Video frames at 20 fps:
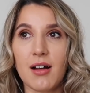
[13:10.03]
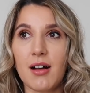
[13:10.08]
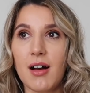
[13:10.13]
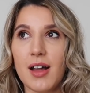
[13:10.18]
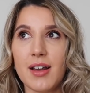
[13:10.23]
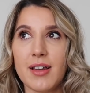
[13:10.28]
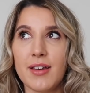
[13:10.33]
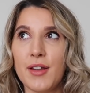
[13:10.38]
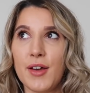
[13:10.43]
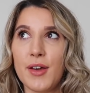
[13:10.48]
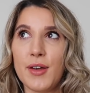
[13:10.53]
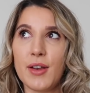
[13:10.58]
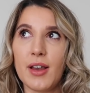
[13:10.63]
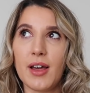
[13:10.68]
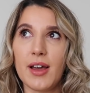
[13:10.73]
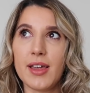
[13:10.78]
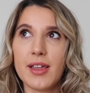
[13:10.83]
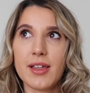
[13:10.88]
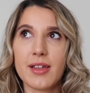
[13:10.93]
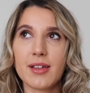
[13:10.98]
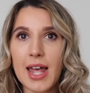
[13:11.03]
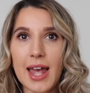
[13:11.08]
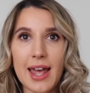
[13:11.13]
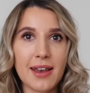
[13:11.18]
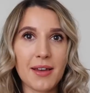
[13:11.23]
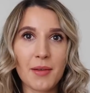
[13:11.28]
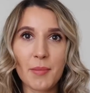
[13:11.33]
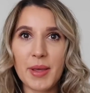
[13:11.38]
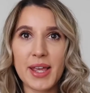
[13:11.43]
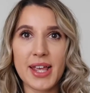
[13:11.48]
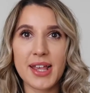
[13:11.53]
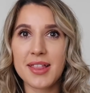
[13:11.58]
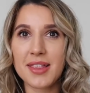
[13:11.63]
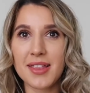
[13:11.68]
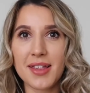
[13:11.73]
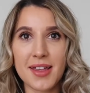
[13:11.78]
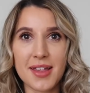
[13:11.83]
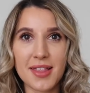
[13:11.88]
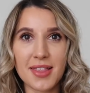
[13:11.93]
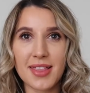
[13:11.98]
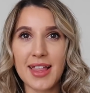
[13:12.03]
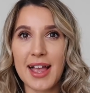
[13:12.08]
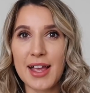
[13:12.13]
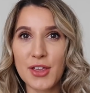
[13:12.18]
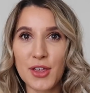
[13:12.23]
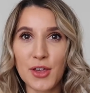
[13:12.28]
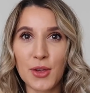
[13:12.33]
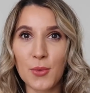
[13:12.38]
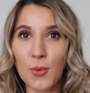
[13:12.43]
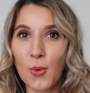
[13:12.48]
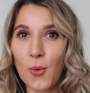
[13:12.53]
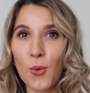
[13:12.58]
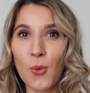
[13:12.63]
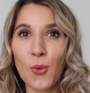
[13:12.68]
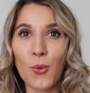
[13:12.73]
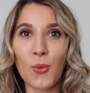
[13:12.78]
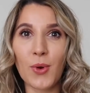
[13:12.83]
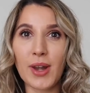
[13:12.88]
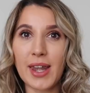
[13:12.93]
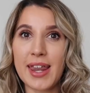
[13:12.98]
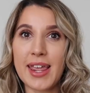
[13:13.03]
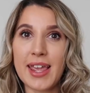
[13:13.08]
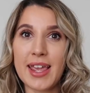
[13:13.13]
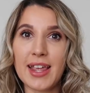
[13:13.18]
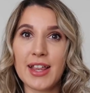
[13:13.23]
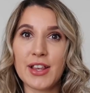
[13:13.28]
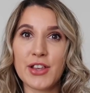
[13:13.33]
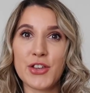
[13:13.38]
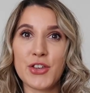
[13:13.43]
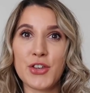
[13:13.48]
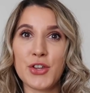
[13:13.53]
I don't know, like 10 pieces that you all need